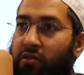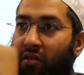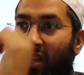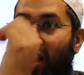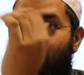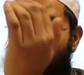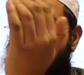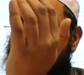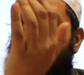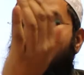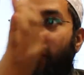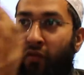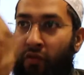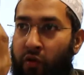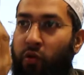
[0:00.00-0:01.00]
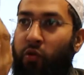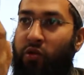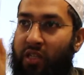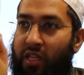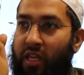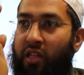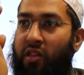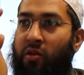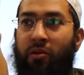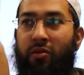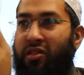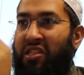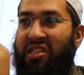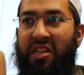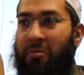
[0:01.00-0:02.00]
So there are quite a few teeth,
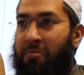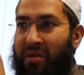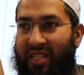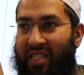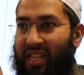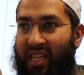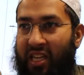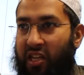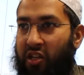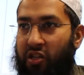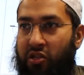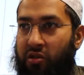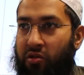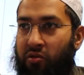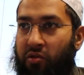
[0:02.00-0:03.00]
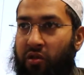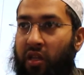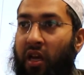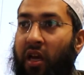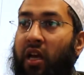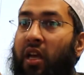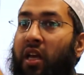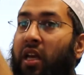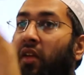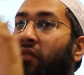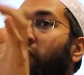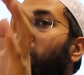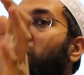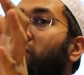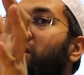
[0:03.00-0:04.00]
not just a particular tooth. If
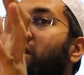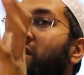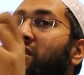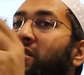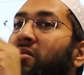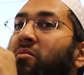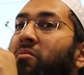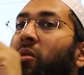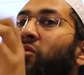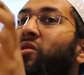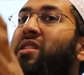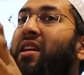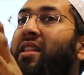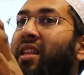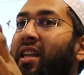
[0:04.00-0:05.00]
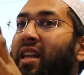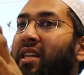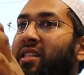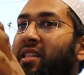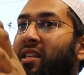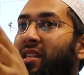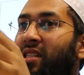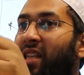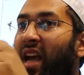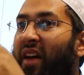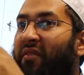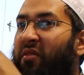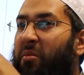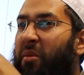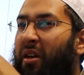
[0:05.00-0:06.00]
you notice, most other letters, they
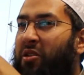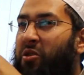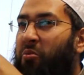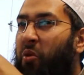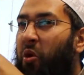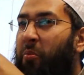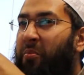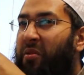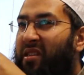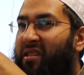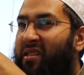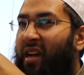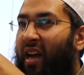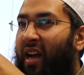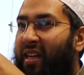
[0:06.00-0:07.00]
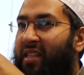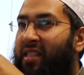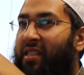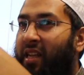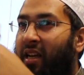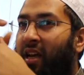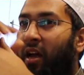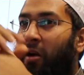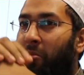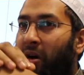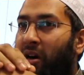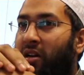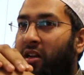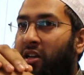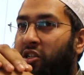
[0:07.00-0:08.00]
have a much more precise
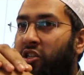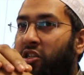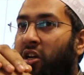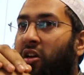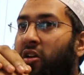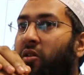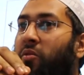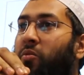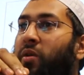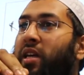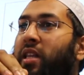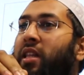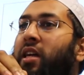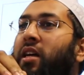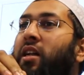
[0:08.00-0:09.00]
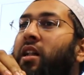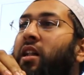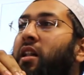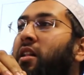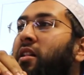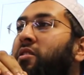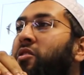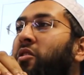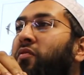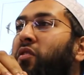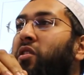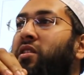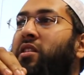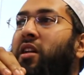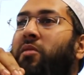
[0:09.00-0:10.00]
makhraj with, so
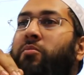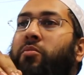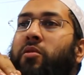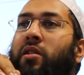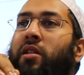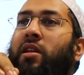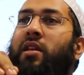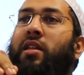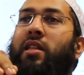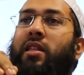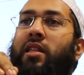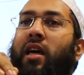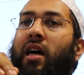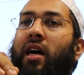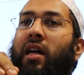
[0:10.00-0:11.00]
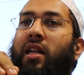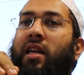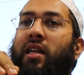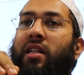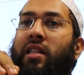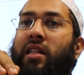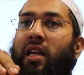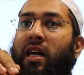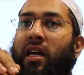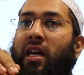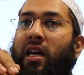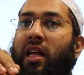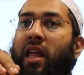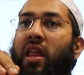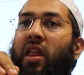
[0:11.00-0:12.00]
for example, dal and
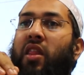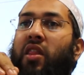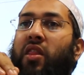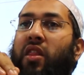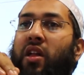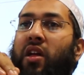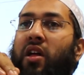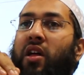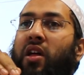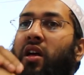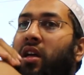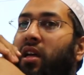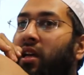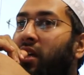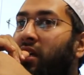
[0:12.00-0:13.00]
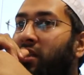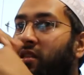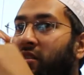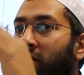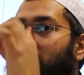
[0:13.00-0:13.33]
ta, dha, it's